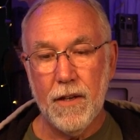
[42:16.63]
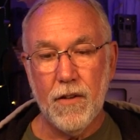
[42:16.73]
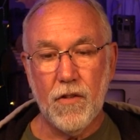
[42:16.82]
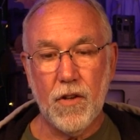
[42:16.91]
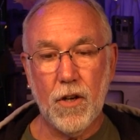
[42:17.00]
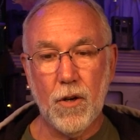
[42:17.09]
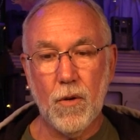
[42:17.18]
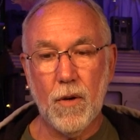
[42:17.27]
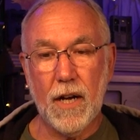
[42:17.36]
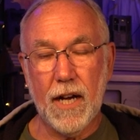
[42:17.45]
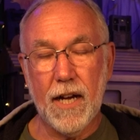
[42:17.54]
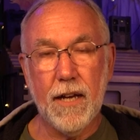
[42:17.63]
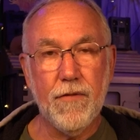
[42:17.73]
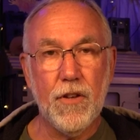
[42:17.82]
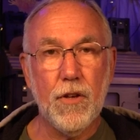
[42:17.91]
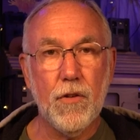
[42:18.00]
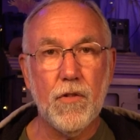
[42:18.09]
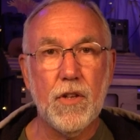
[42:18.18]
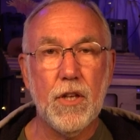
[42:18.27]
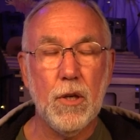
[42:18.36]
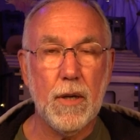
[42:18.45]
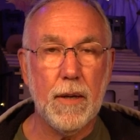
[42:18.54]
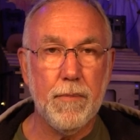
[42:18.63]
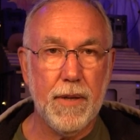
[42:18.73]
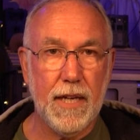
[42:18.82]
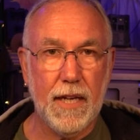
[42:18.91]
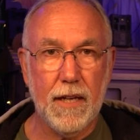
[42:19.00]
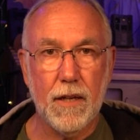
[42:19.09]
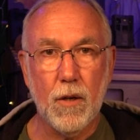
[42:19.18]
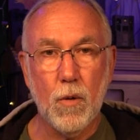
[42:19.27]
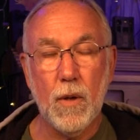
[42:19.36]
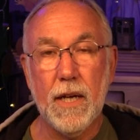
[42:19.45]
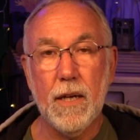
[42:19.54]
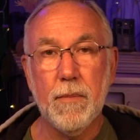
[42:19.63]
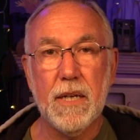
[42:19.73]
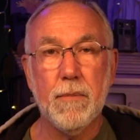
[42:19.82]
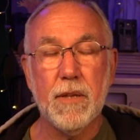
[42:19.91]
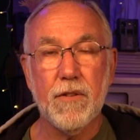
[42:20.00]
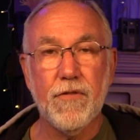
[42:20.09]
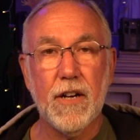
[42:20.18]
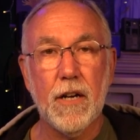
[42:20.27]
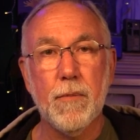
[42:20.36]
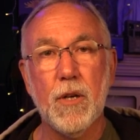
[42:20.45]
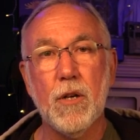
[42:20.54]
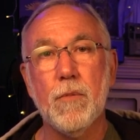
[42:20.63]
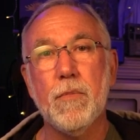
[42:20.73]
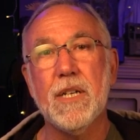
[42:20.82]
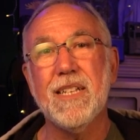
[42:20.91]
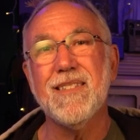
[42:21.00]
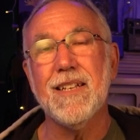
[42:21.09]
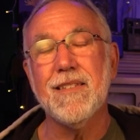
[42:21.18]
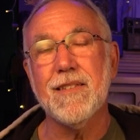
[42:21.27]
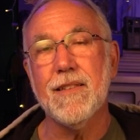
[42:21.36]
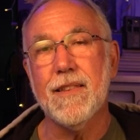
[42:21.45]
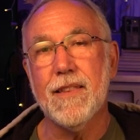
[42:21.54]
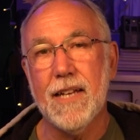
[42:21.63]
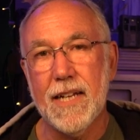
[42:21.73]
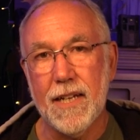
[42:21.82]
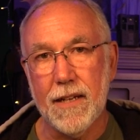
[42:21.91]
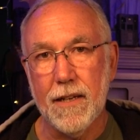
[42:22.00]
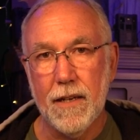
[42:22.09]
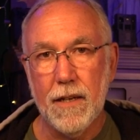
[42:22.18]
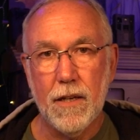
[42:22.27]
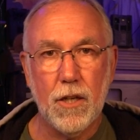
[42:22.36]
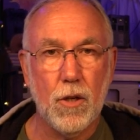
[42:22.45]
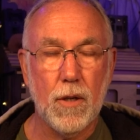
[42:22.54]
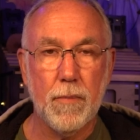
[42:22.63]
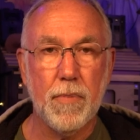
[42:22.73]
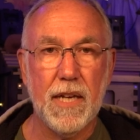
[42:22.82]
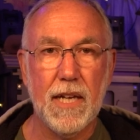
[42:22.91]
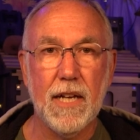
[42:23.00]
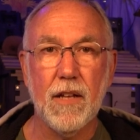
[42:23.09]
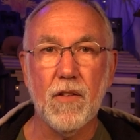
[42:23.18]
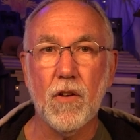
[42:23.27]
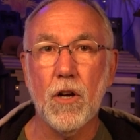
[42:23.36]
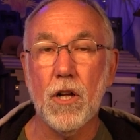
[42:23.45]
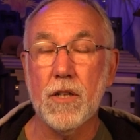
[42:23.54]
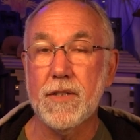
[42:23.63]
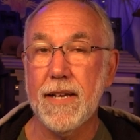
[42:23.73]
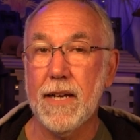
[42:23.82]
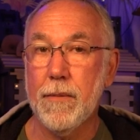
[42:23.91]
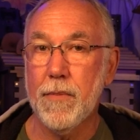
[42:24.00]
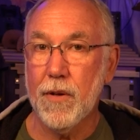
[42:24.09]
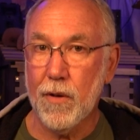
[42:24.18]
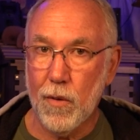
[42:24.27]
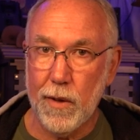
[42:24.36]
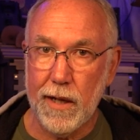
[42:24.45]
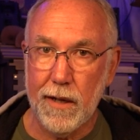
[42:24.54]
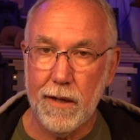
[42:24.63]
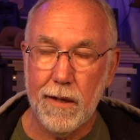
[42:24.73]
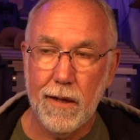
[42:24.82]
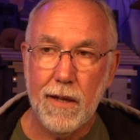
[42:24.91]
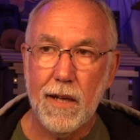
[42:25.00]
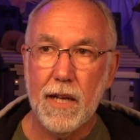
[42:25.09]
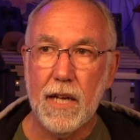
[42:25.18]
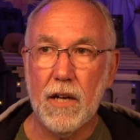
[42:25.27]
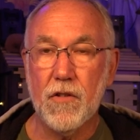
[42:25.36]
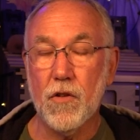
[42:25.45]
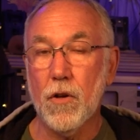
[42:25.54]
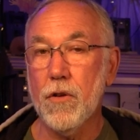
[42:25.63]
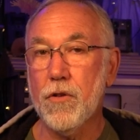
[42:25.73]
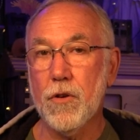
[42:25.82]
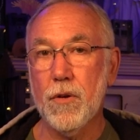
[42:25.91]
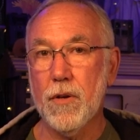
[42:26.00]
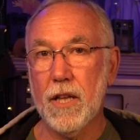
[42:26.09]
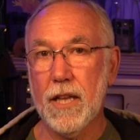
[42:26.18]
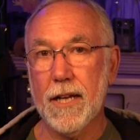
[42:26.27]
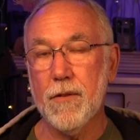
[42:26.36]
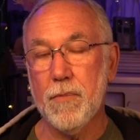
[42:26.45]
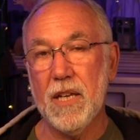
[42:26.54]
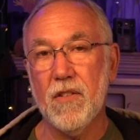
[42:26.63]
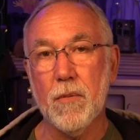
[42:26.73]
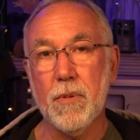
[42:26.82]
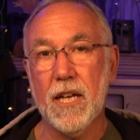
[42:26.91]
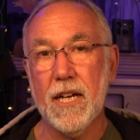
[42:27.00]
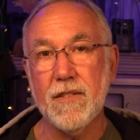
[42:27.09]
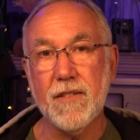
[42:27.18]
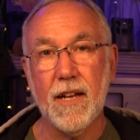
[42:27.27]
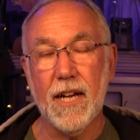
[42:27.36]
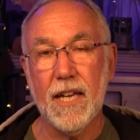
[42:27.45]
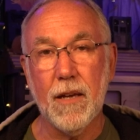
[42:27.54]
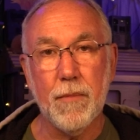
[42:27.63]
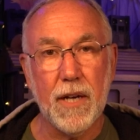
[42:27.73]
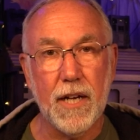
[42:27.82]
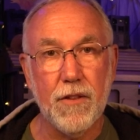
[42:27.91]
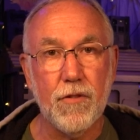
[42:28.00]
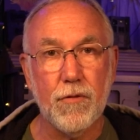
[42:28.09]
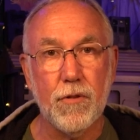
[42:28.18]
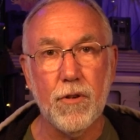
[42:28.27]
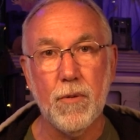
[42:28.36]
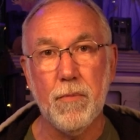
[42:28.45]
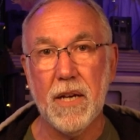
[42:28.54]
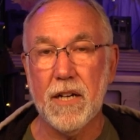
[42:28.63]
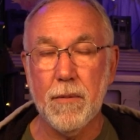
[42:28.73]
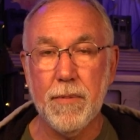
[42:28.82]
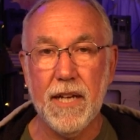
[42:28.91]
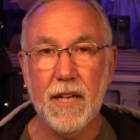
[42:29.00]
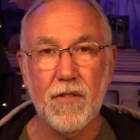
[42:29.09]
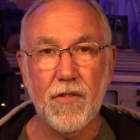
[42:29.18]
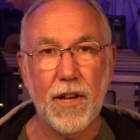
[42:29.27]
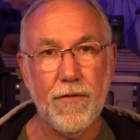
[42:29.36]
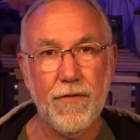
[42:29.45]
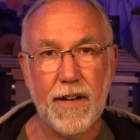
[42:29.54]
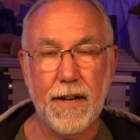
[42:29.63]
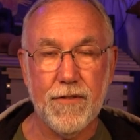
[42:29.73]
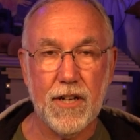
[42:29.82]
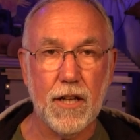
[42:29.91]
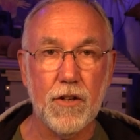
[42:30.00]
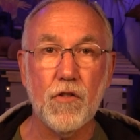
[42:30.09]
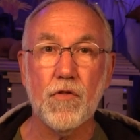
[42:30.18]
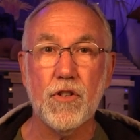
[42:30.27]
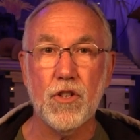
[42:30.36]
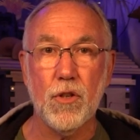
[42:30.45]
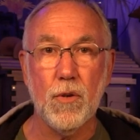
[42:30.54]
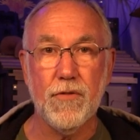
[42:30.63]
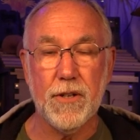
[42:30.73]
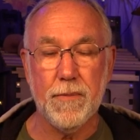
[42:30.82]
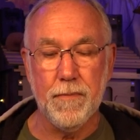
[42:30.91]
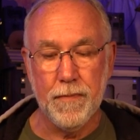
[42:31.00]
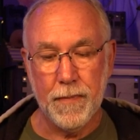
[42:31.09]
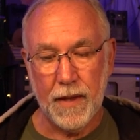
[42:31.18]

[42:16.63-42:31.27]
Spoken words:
So I've used QMP, queen mandibular pheromone, but it's a synthetic QMP. It's called temp queen. Now, it's sold through a lot of bee supplies. I get mine through Better Bee. It's like $5 for two of them.